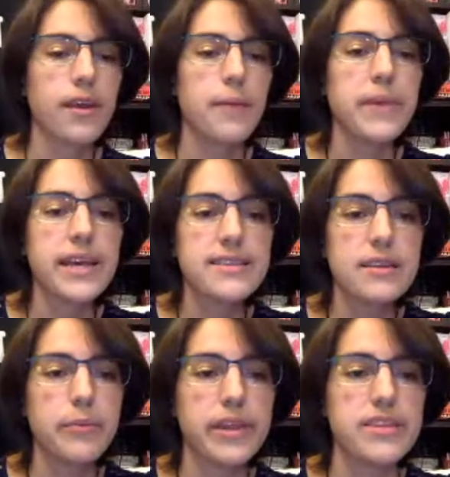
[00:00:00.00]
I'm
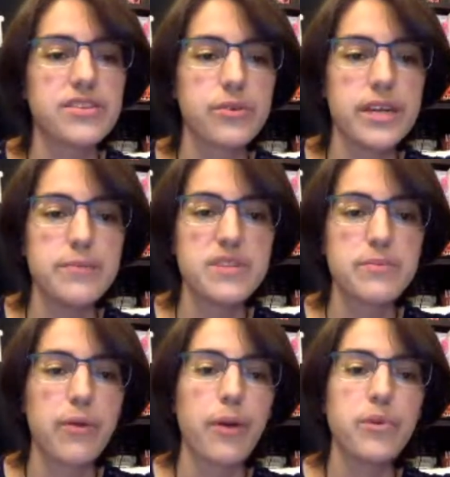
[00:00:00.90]
guessing by the screams
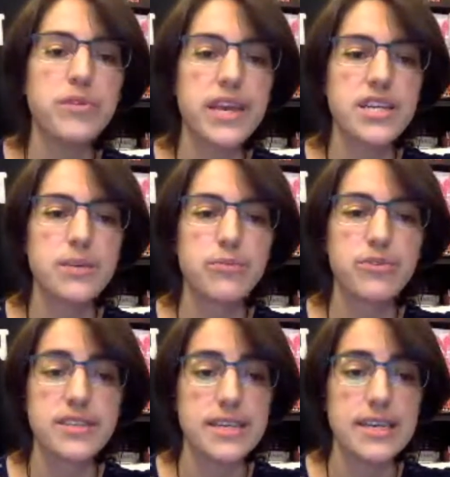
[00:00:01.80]
my reputation
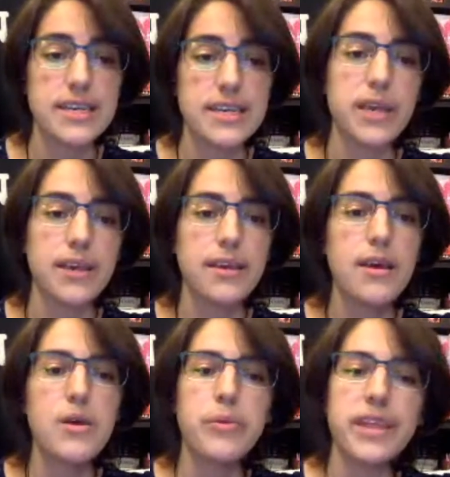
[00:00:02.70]
precedes me,
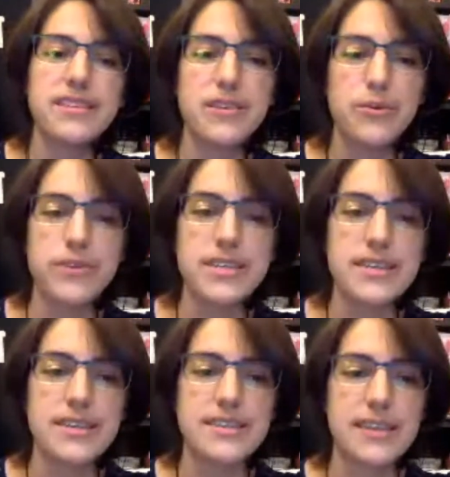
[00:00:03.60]
but that's no
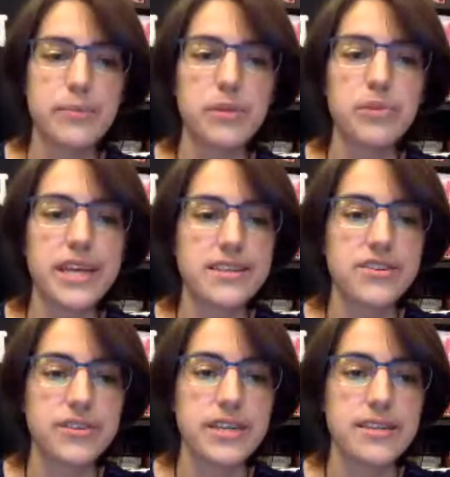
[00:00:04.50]
reason to skip the
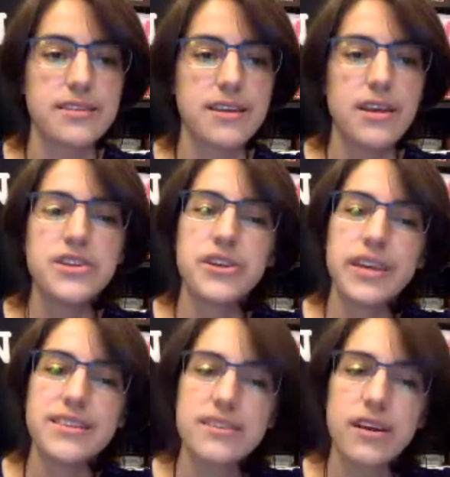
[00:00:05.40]
pleasantries. Should
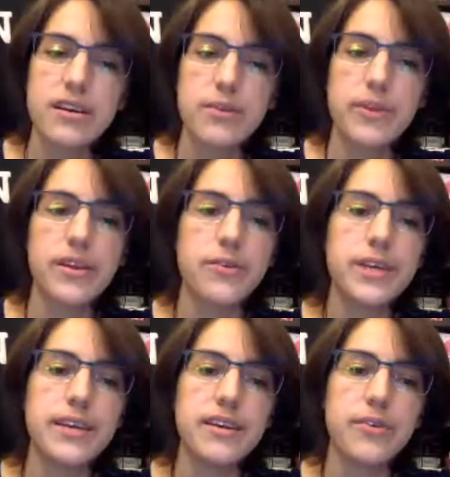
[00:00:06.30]
I start with a
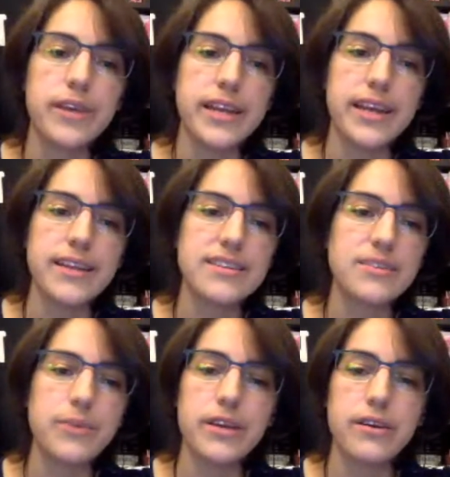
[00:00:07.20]
Cretan greeting
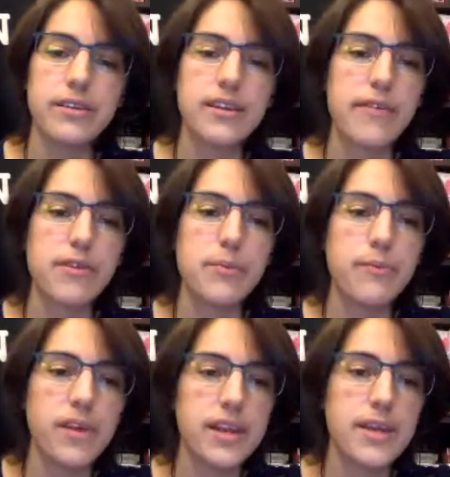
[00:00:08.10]
sweeter than
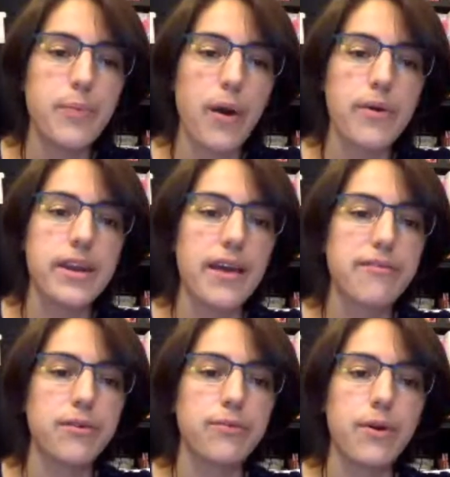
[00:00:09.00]
any poet
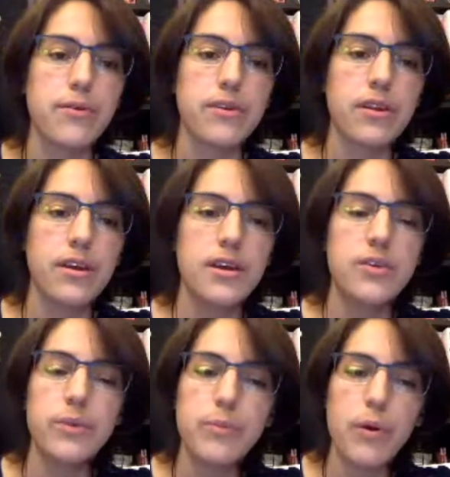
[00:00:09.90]
ever wrote?
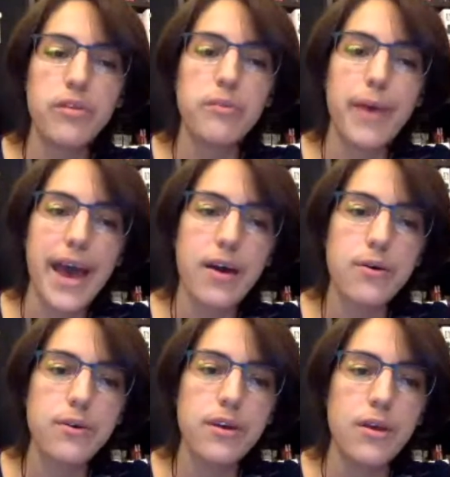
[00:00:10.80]
Do we both
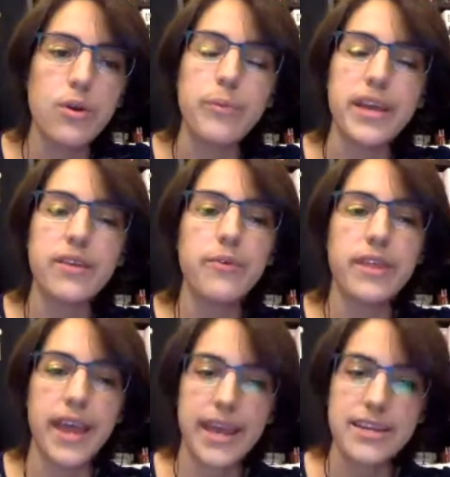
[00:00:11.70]
bow or begin with
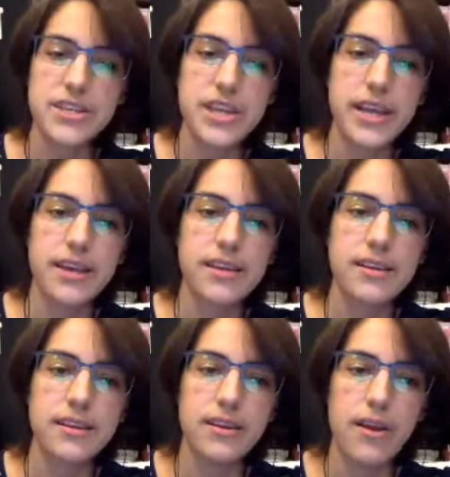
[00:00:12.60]
a handshake?
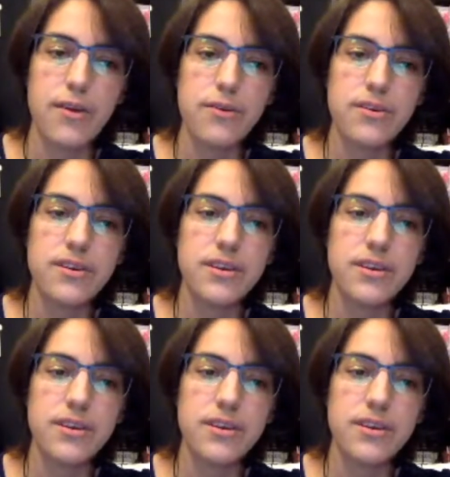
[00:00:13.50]
No?